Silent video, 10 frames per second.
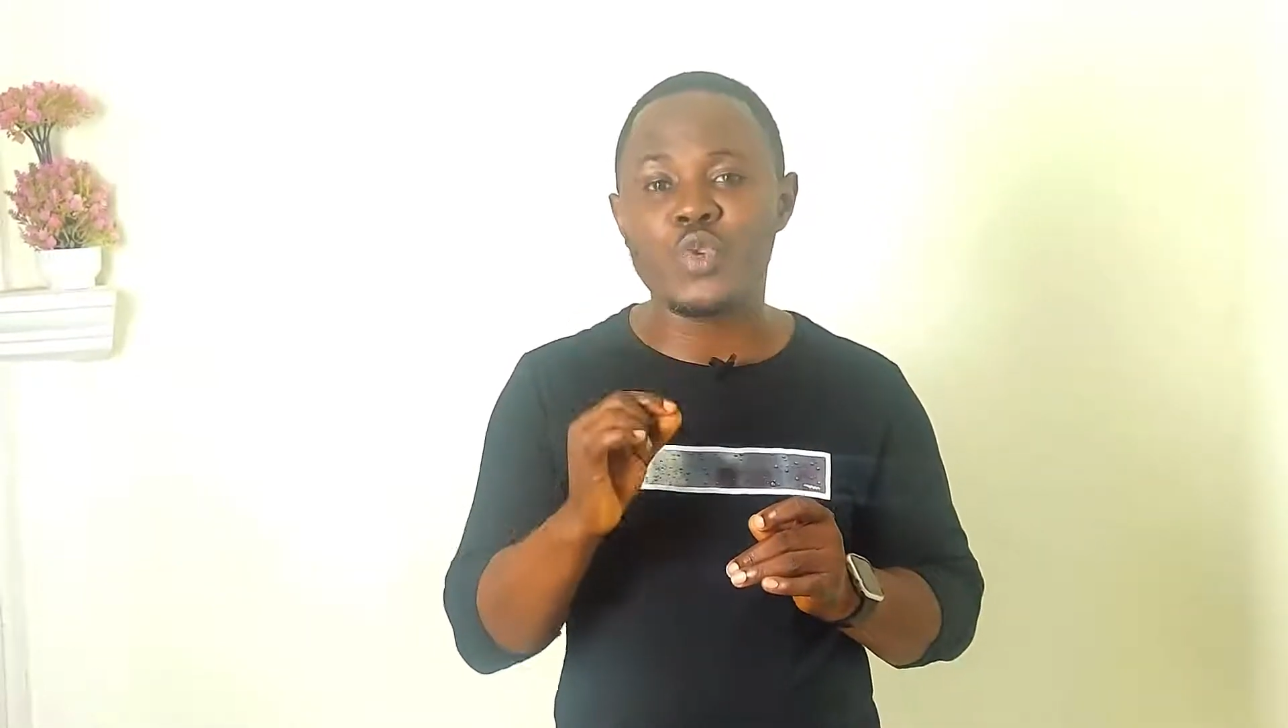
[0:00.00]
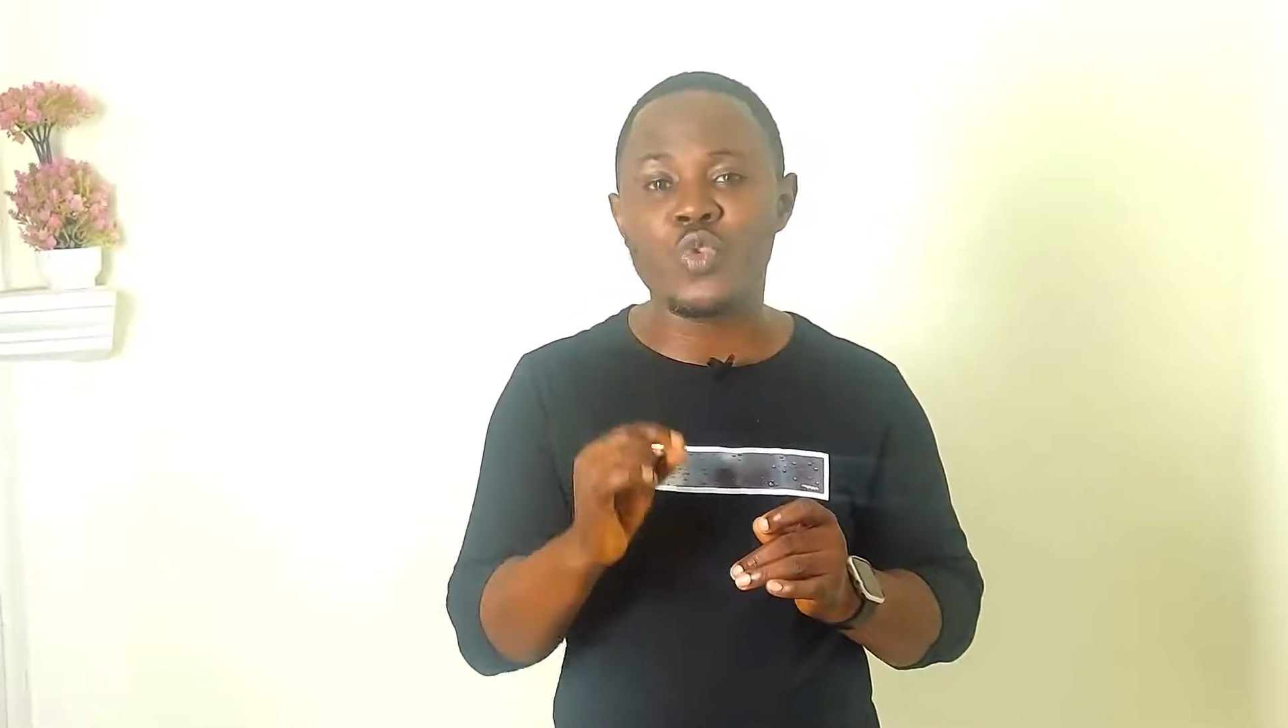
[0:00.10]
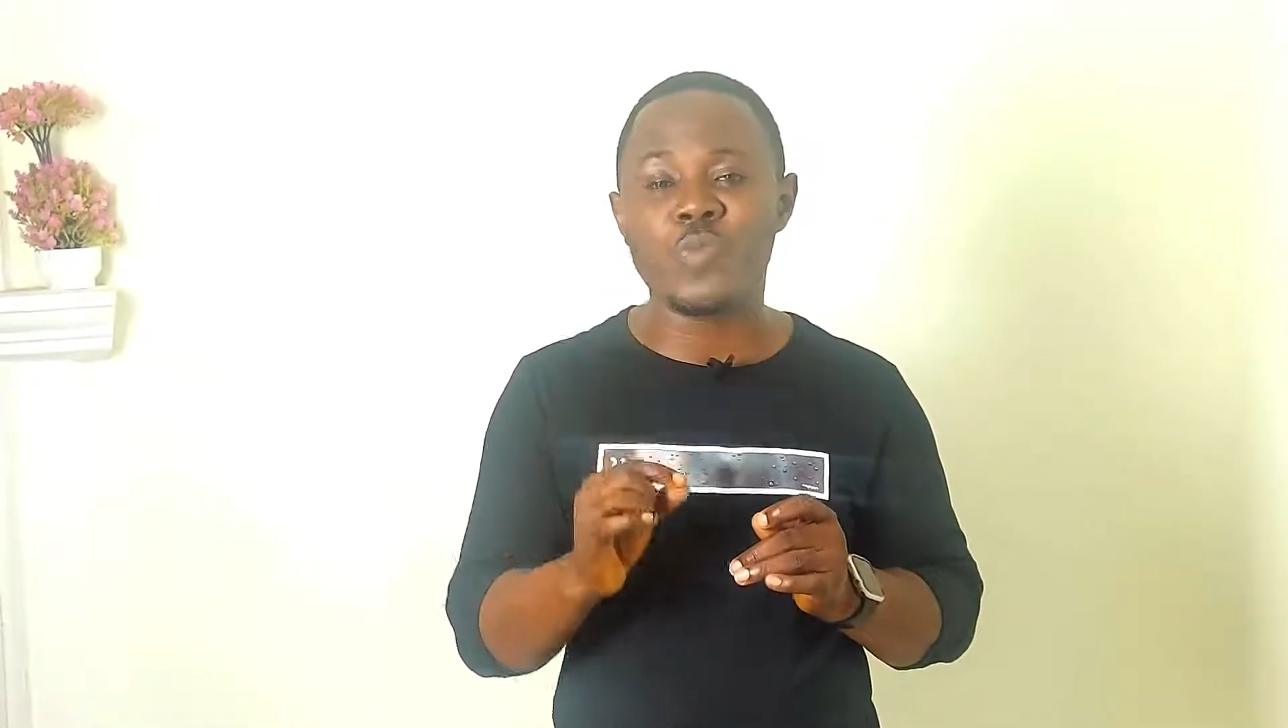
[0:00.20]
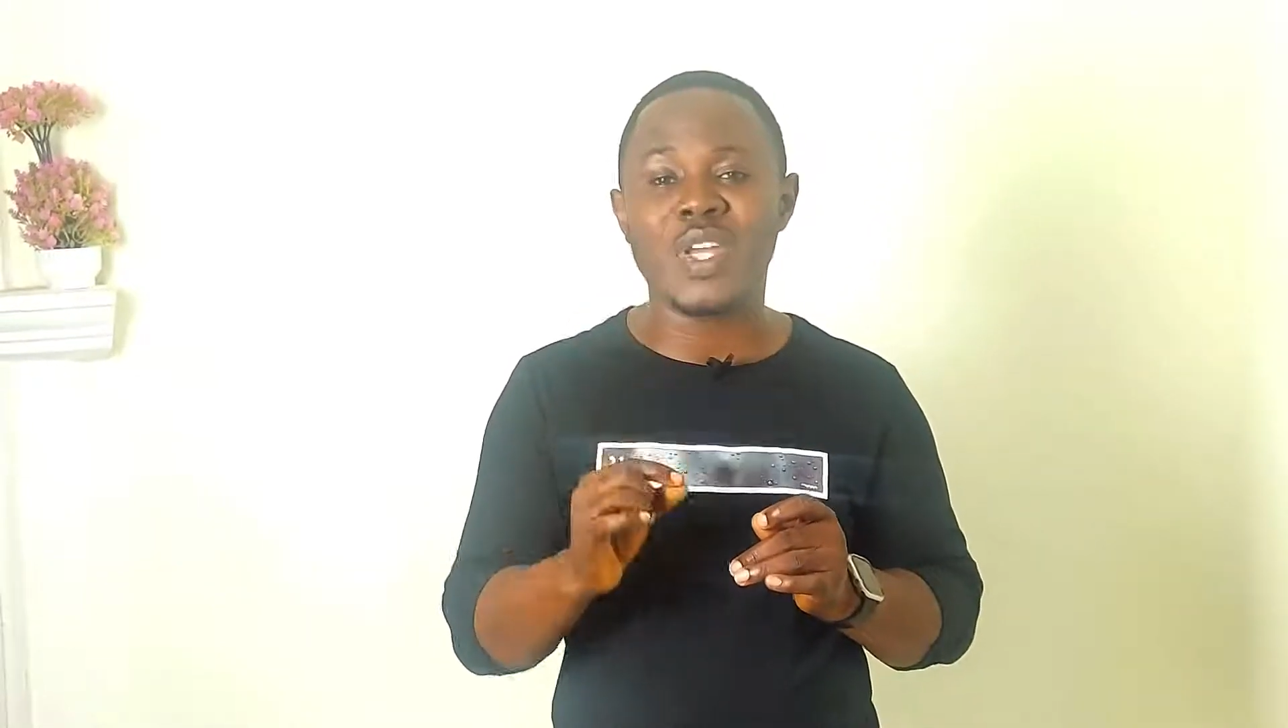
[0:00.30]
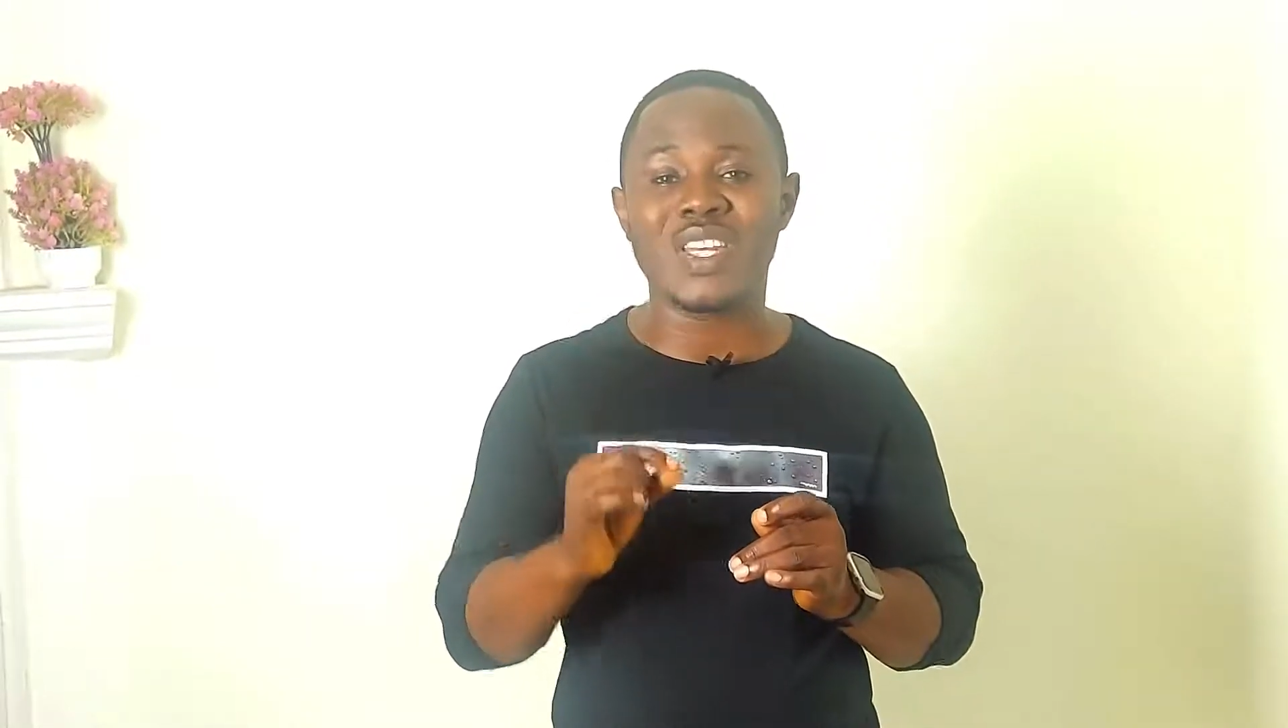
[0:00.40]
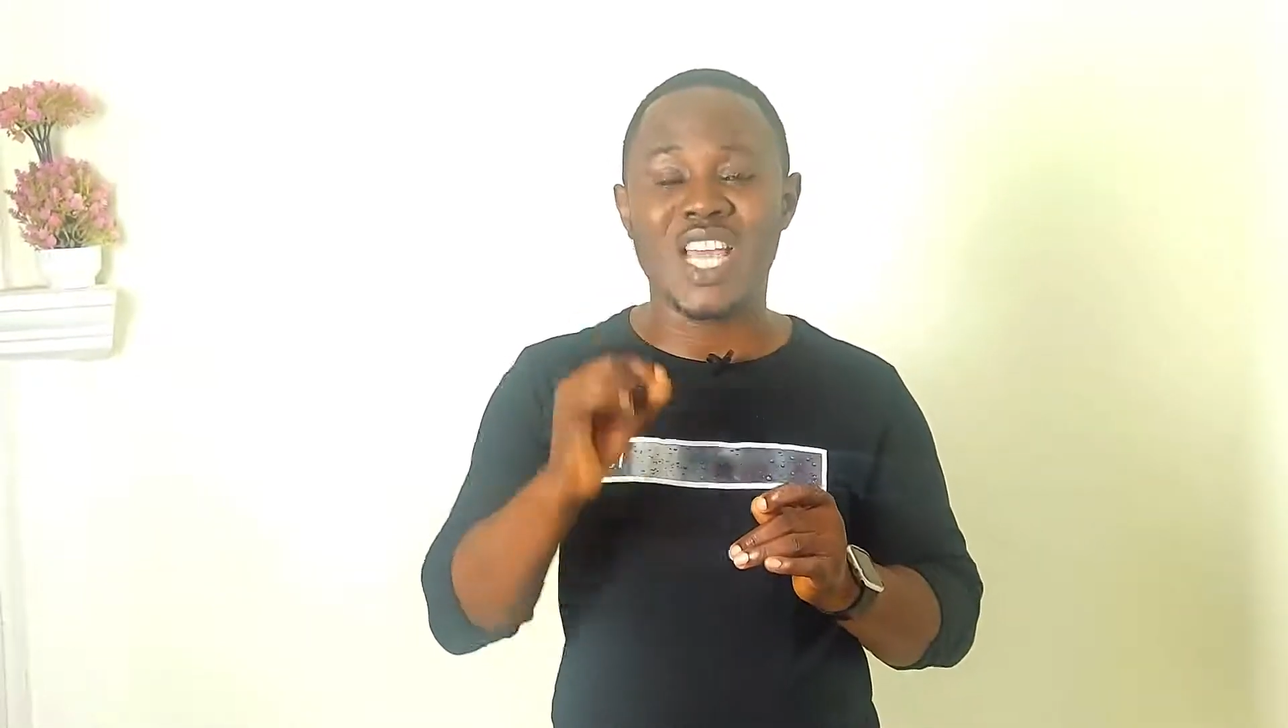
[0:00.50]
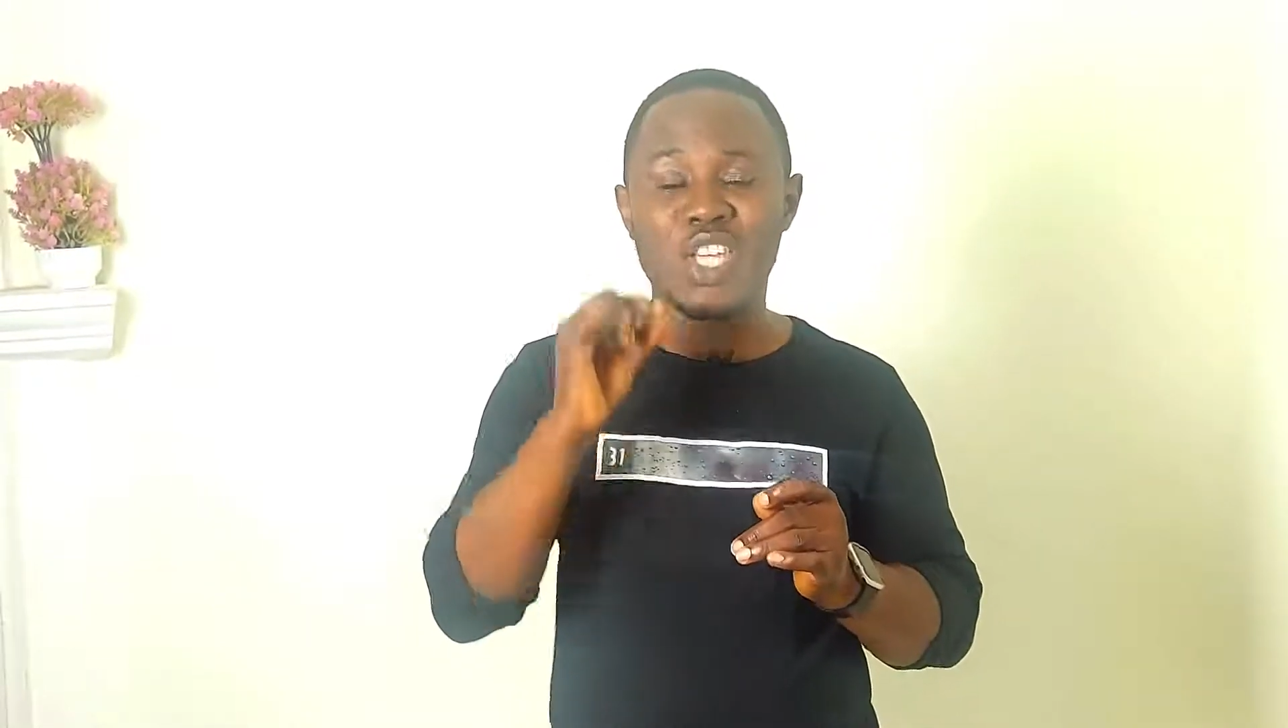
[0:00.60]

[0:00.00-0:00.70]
women that